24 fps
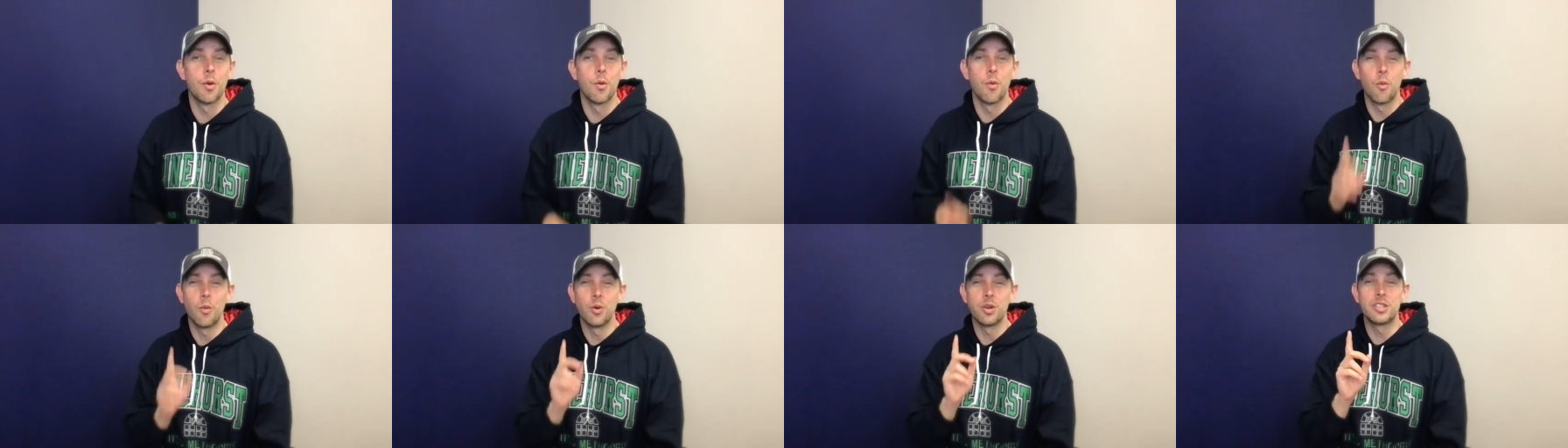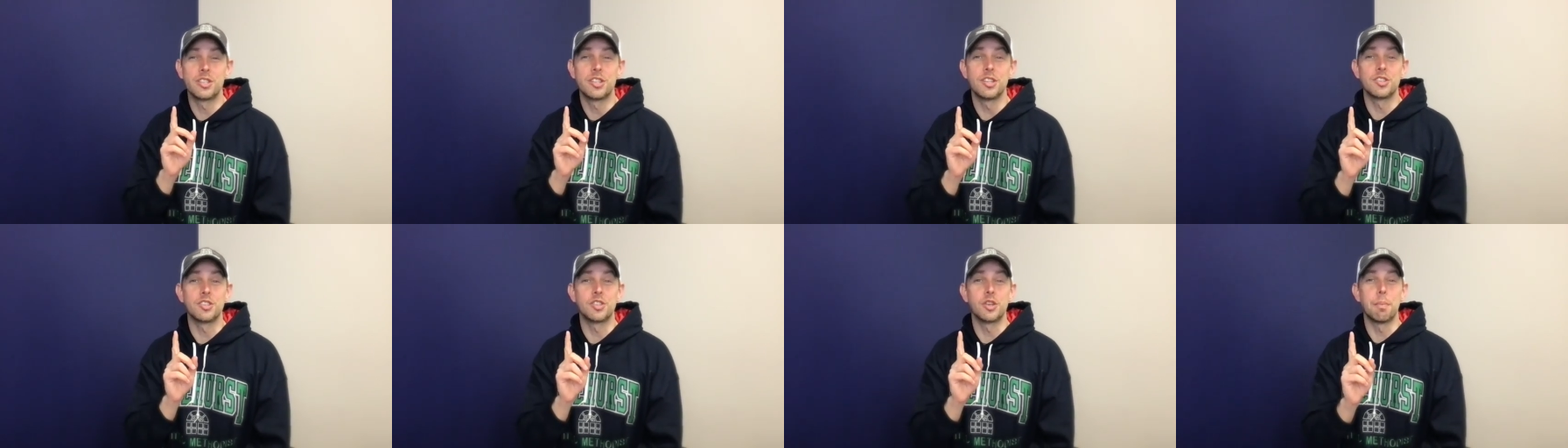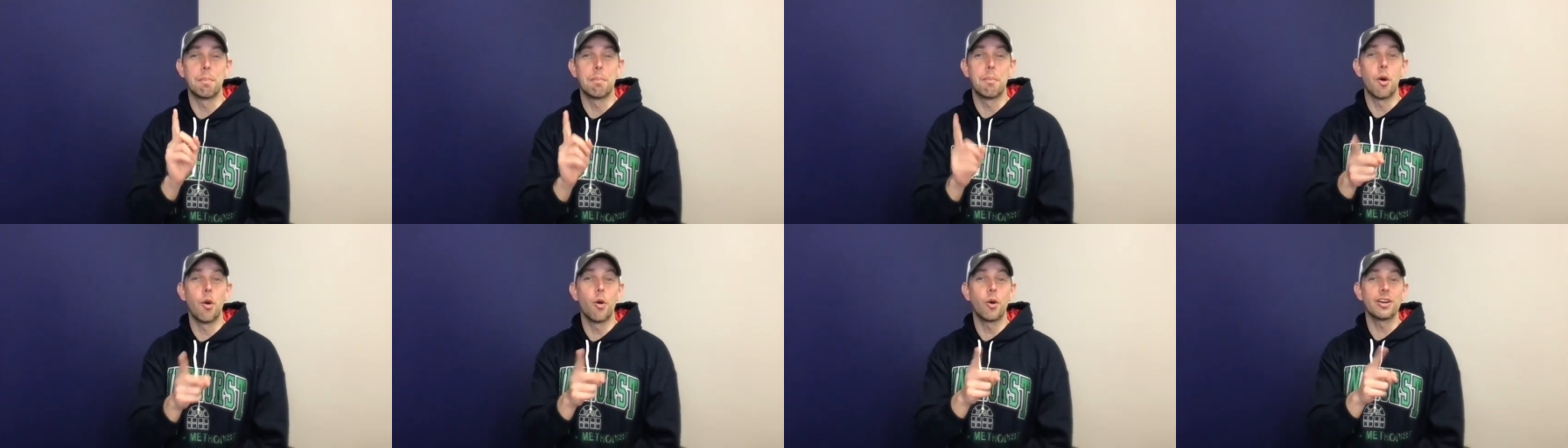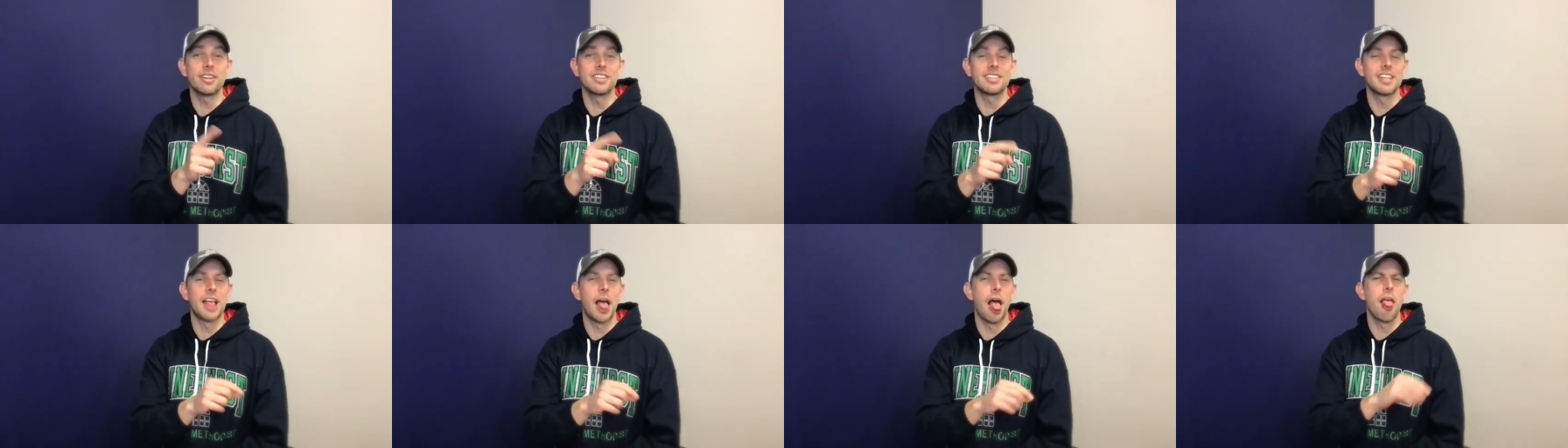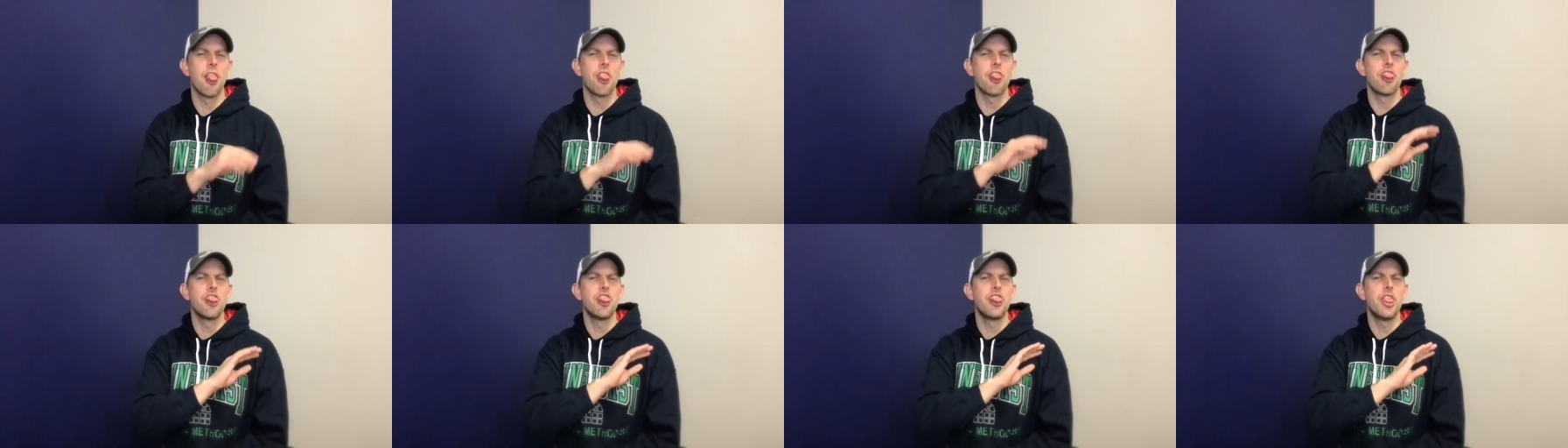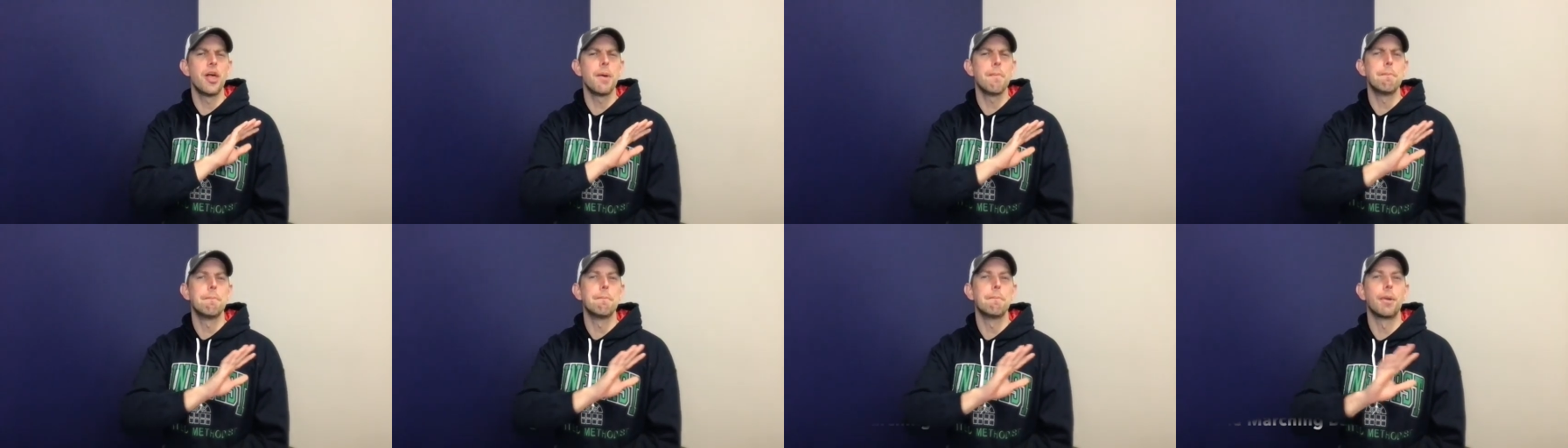was to support
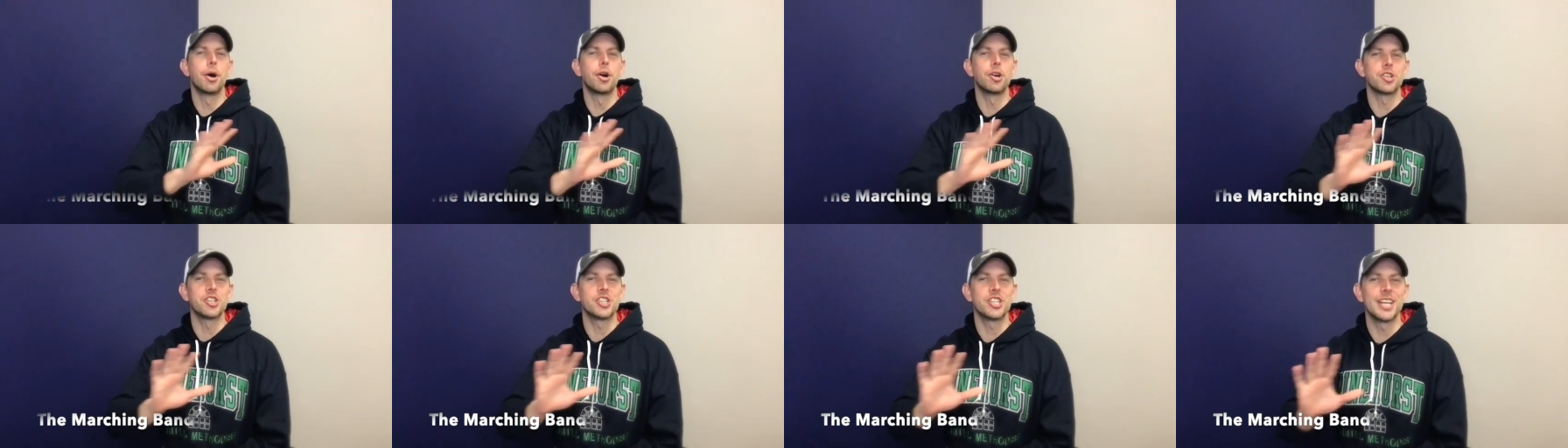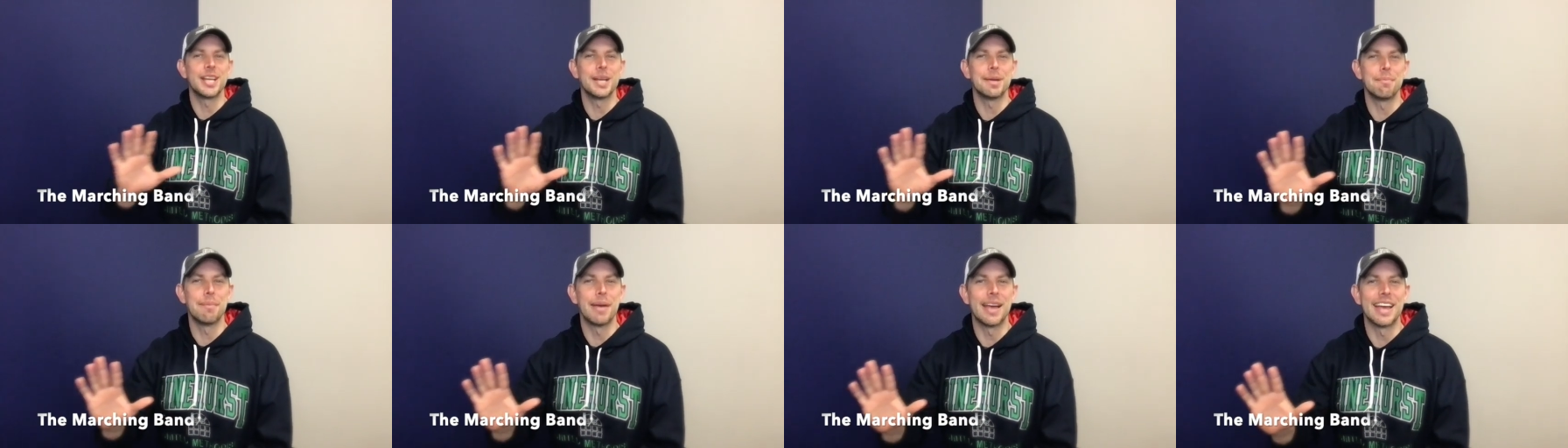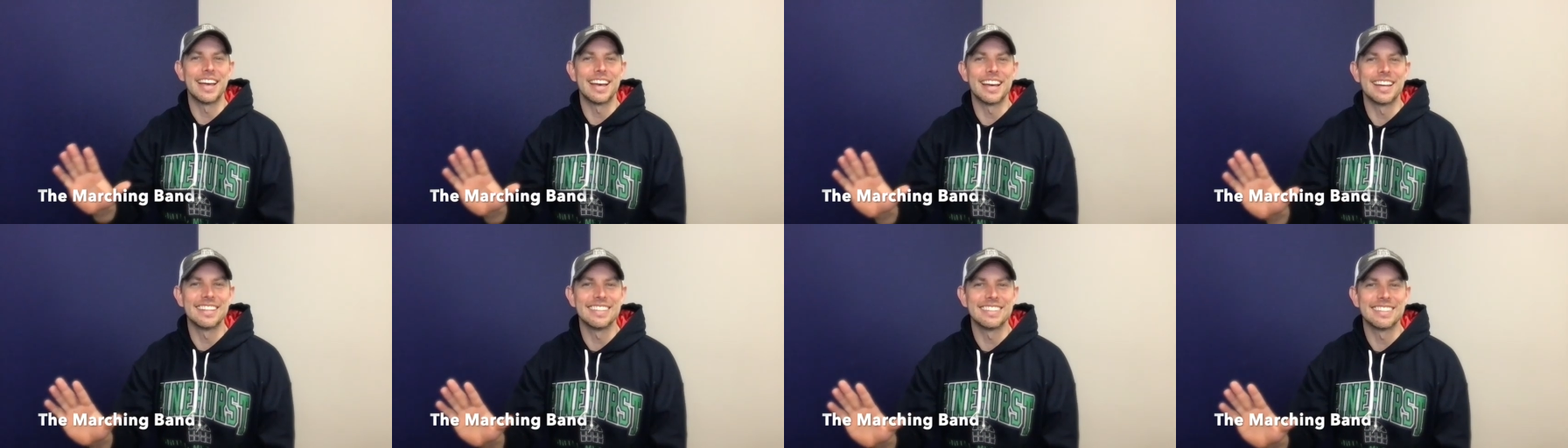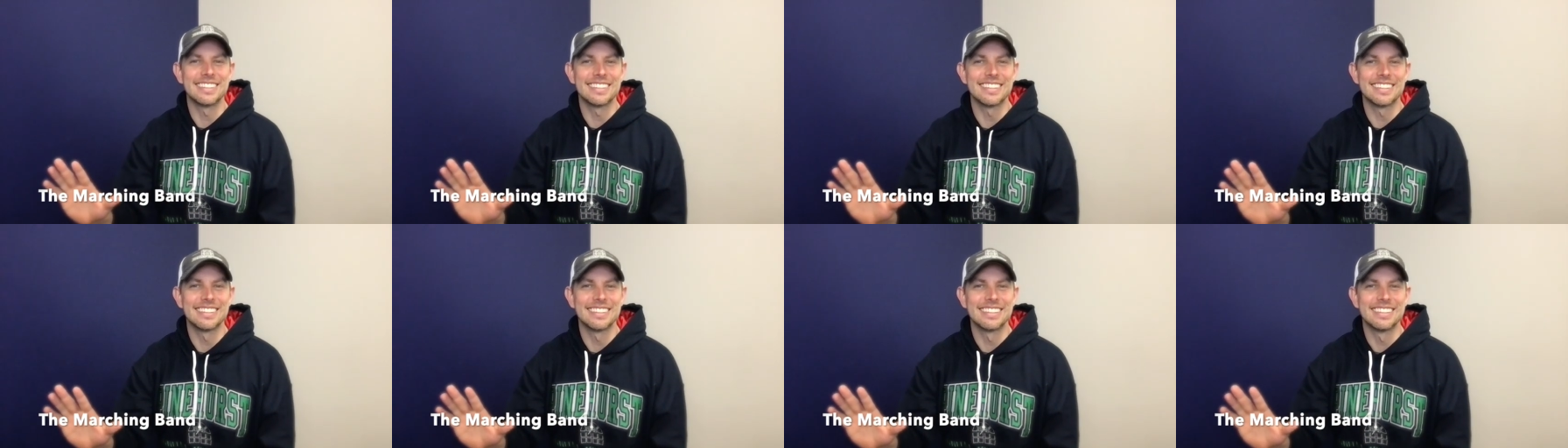the marching band.